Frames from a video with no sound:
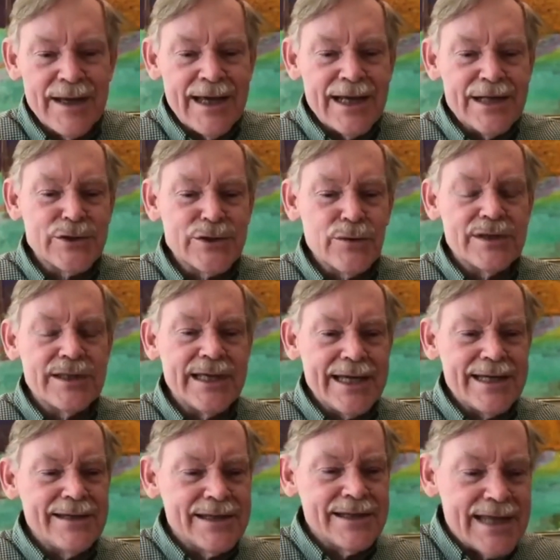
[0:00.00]
And so at the end
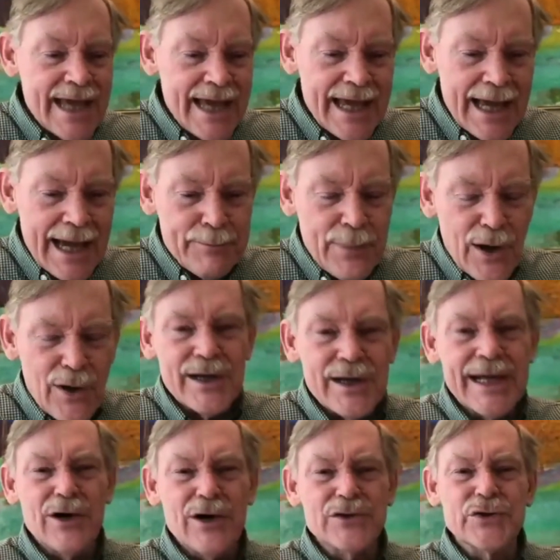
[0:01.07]
of the day, I'm partly
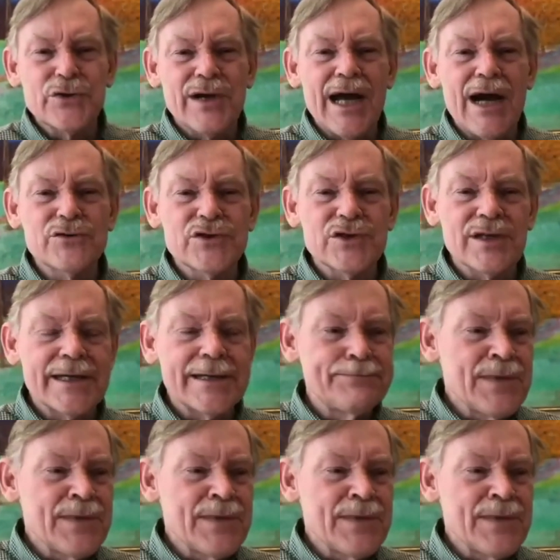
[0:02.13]
also counseling,